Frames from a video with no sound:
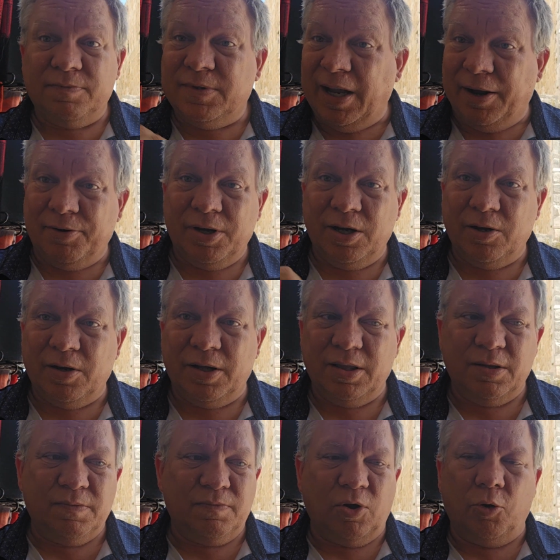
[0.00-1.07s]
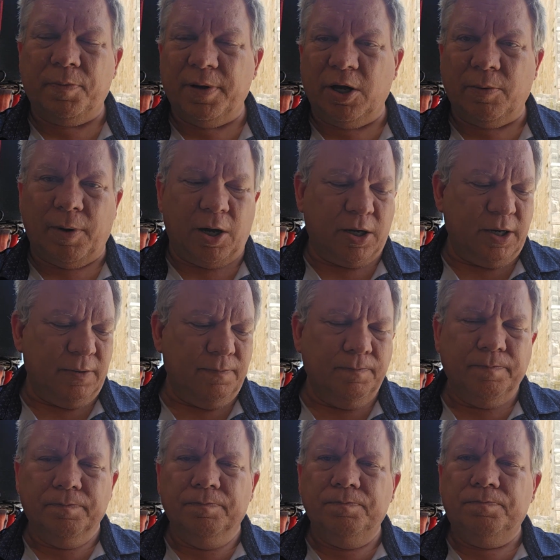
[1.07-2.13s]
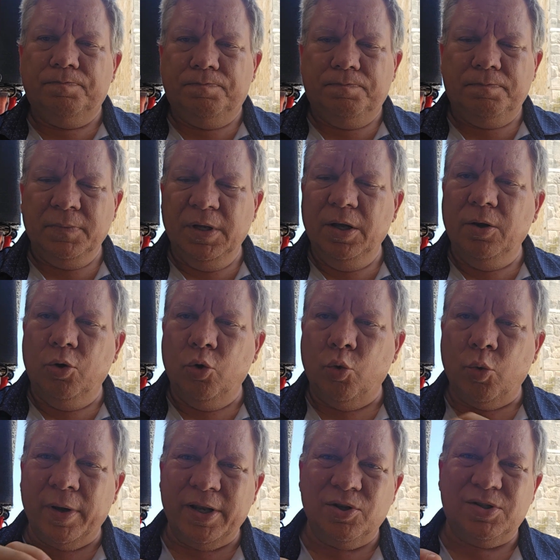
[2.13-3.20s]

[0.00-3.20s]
Down here in the open air market, when